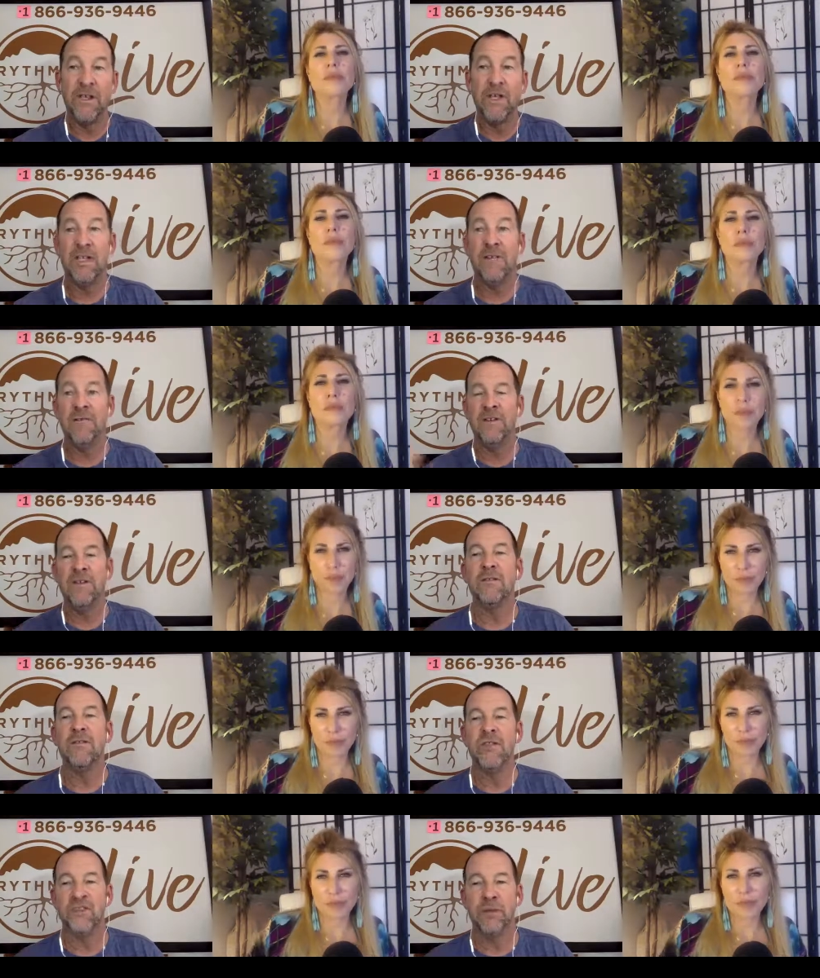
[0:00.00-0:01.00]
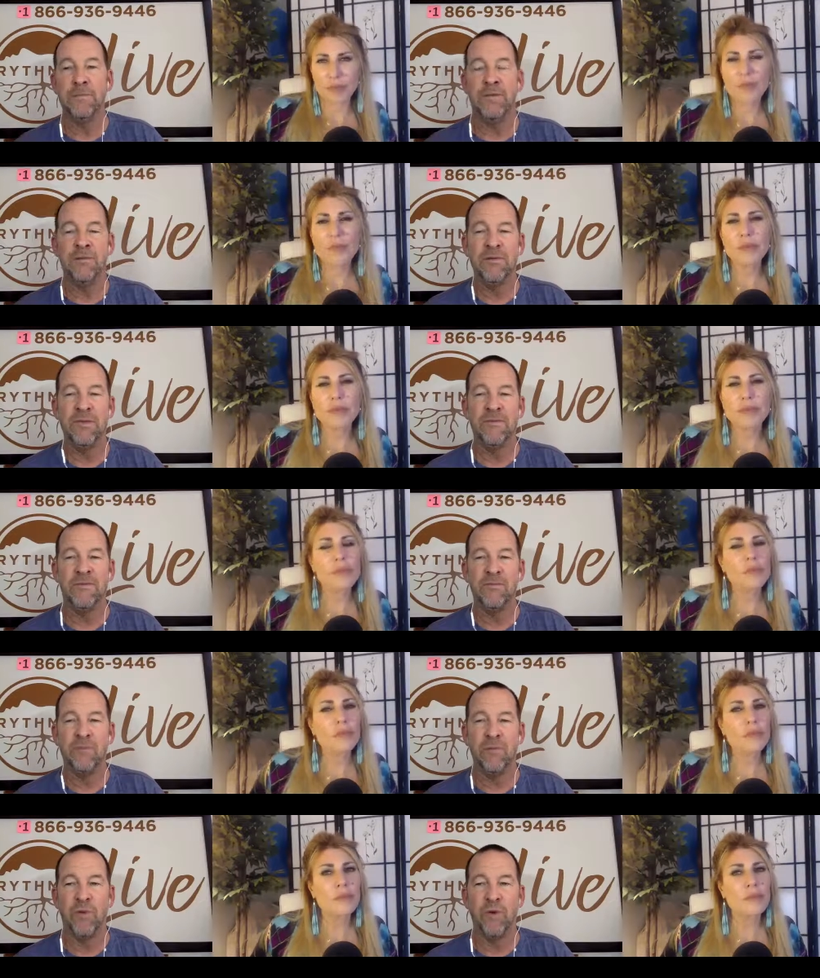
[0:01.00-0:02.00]
Speaker 1: Even there's some people that have
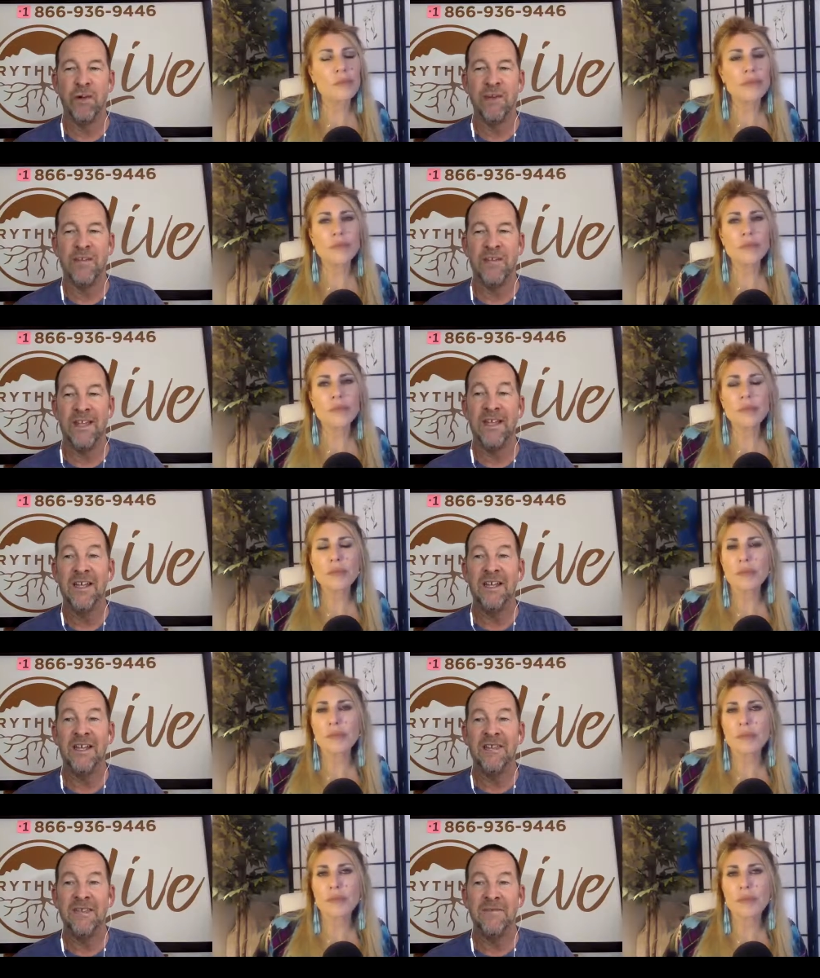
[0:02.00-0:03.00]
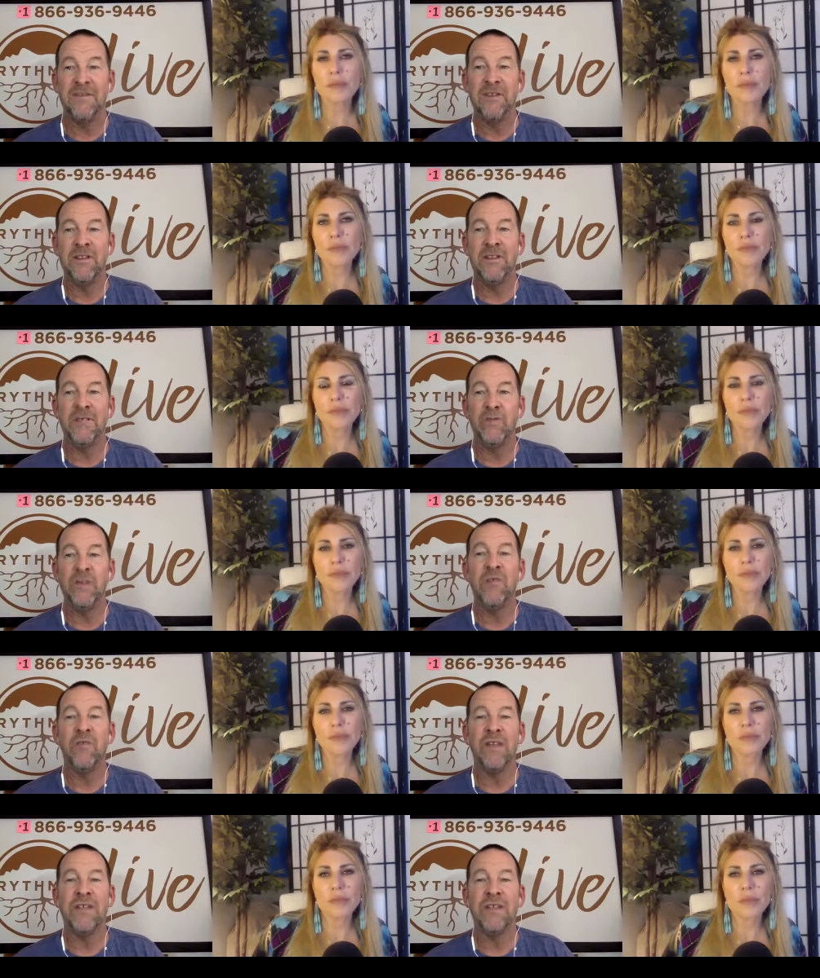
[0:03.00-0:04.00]
reported that they feel they've
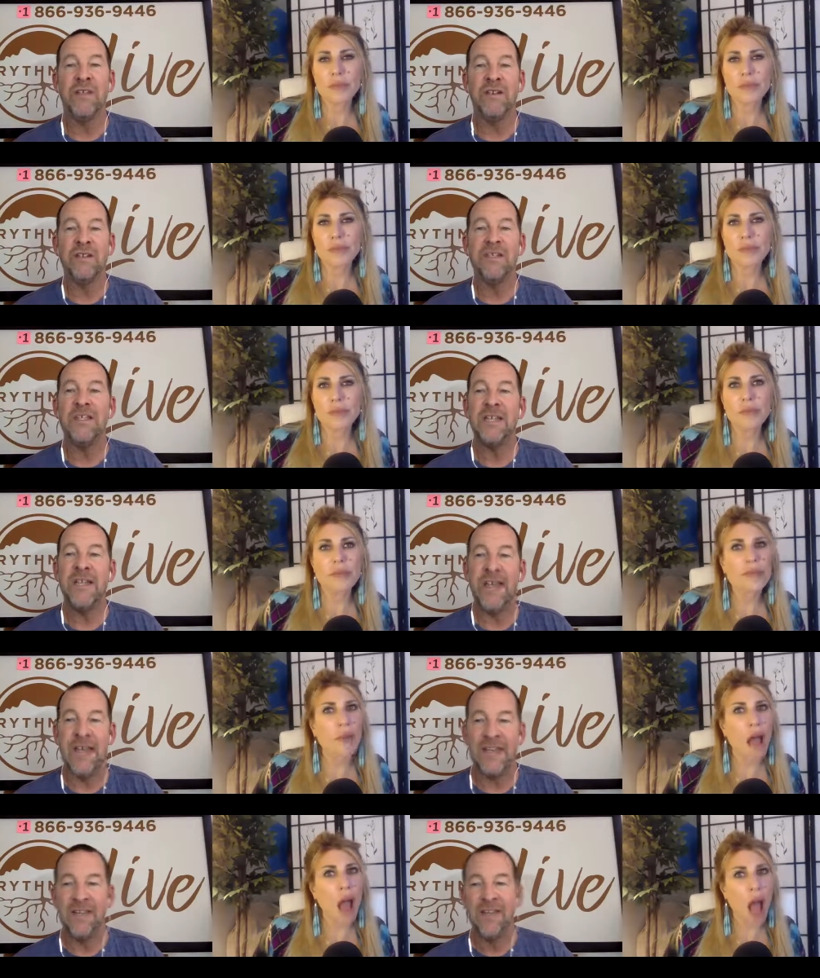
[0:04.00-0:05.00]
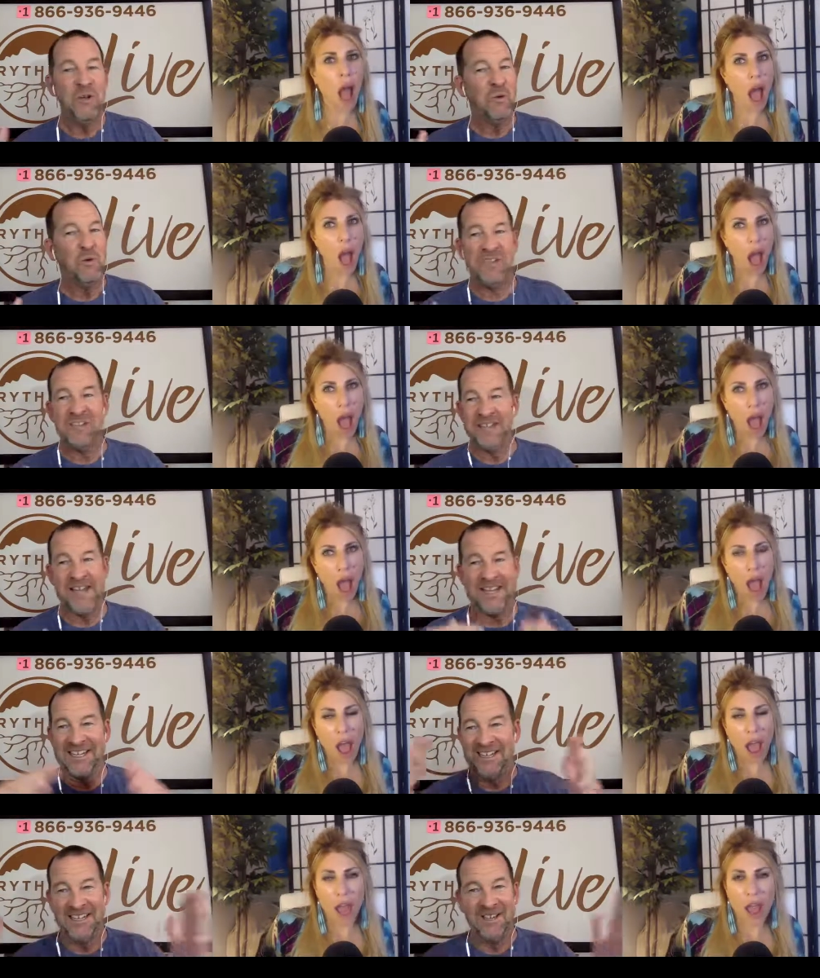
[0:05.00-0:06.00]
rewritten their DNA, which is
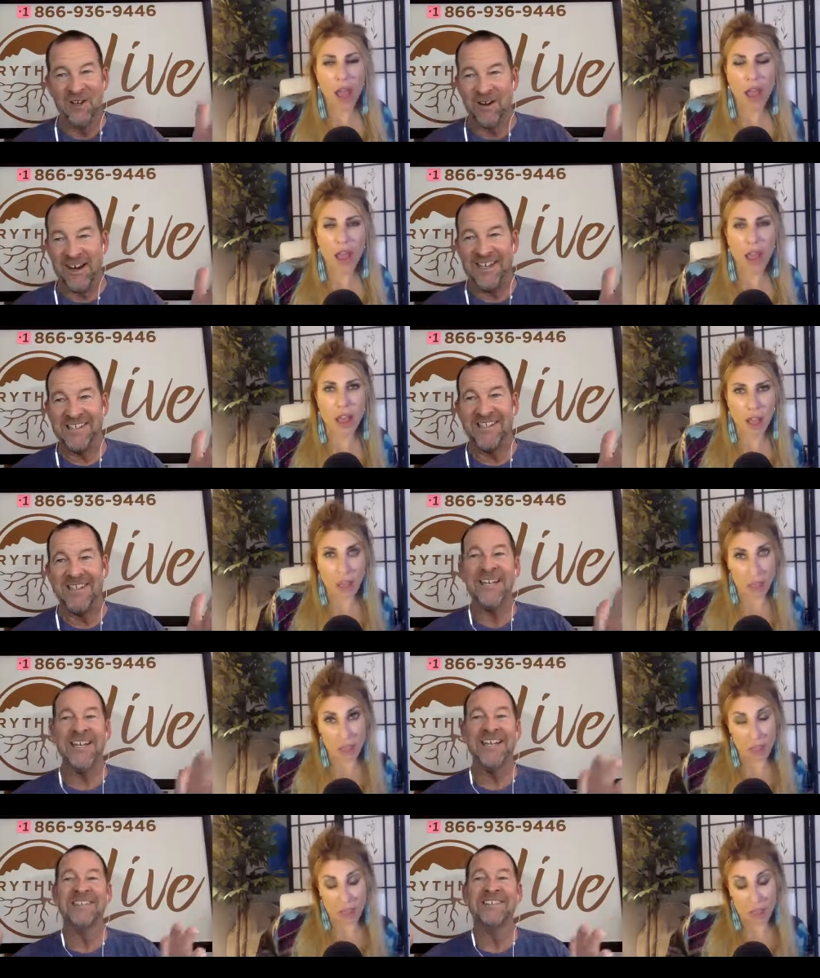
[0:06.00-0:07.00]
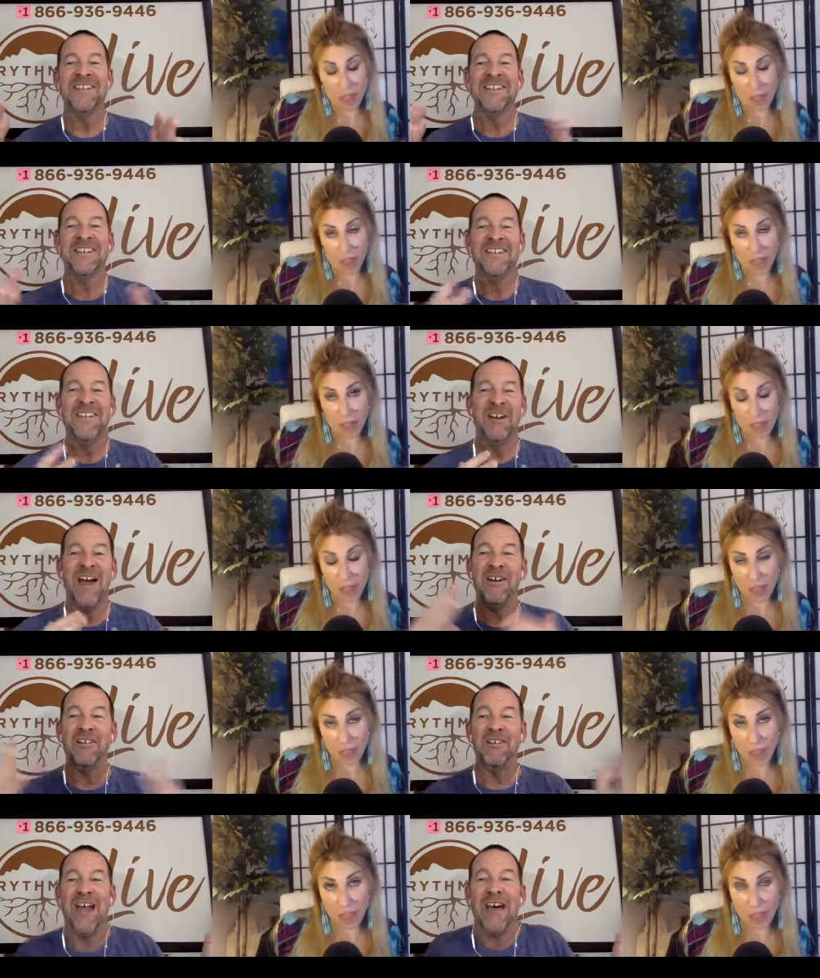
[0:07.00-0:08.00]
like crazy, because you know, how
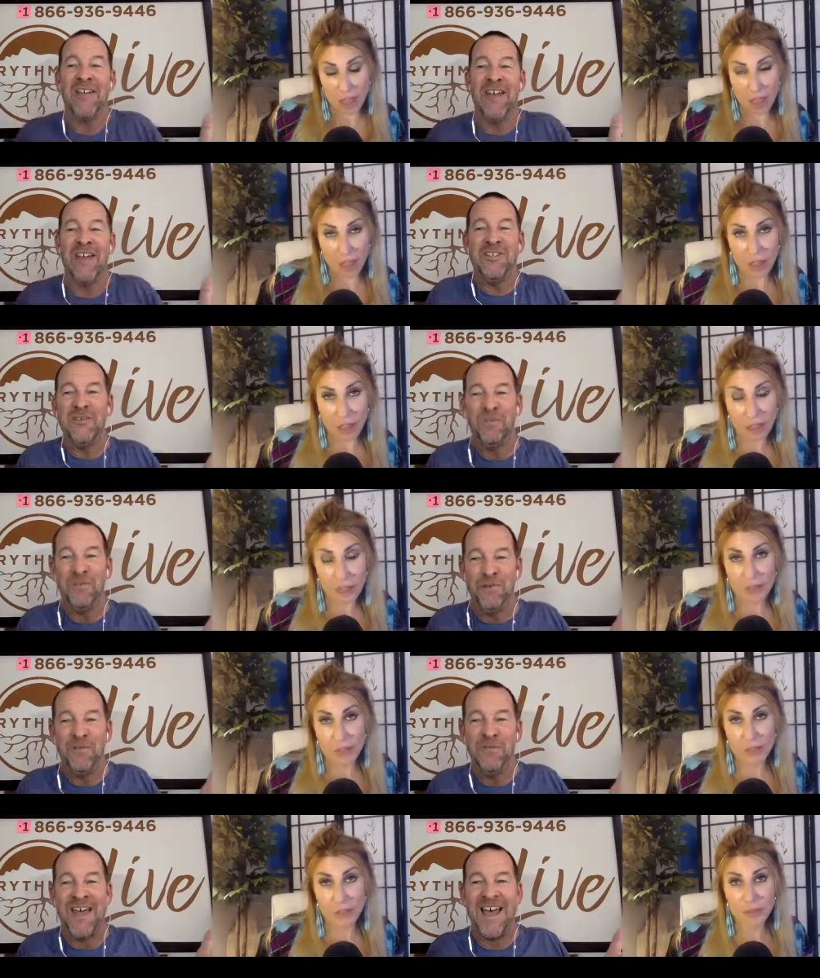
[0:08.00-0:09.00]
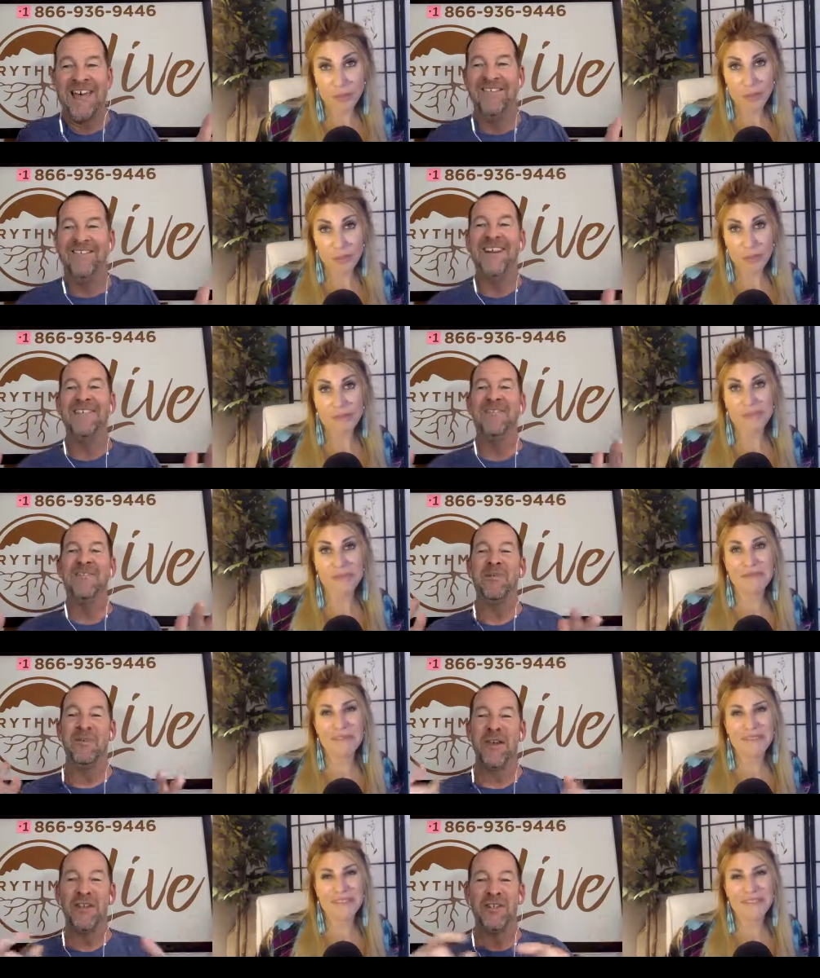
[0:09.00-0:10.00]
the heck do you prove that, right?
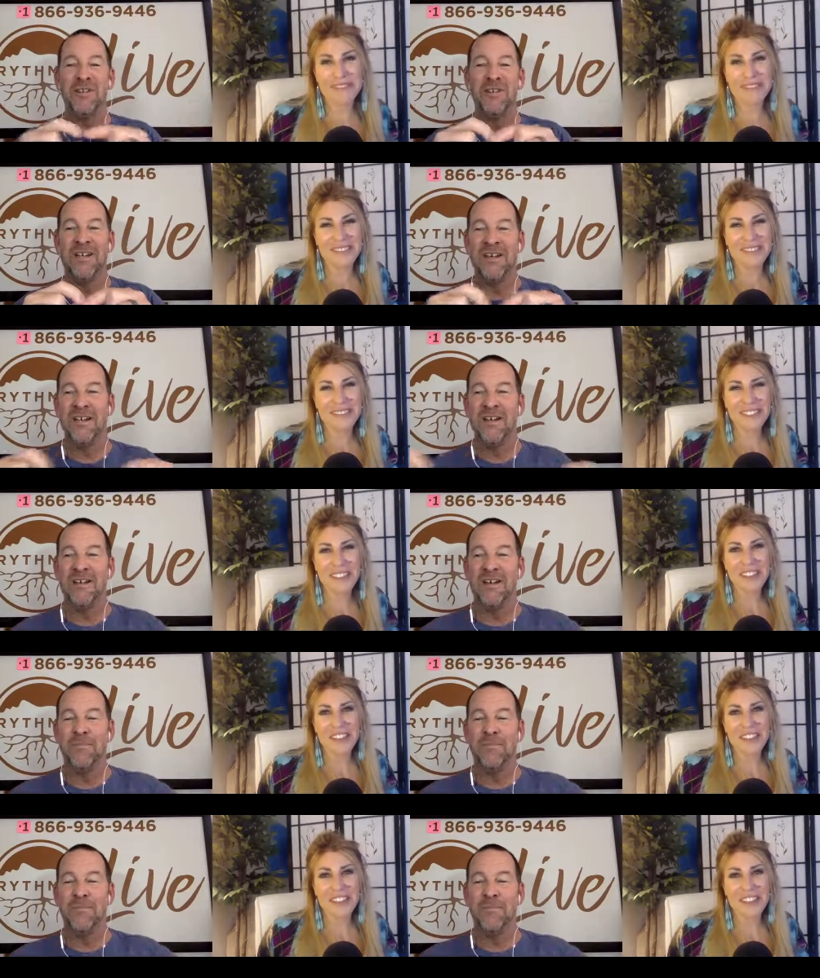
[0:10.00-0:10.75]
Without doing a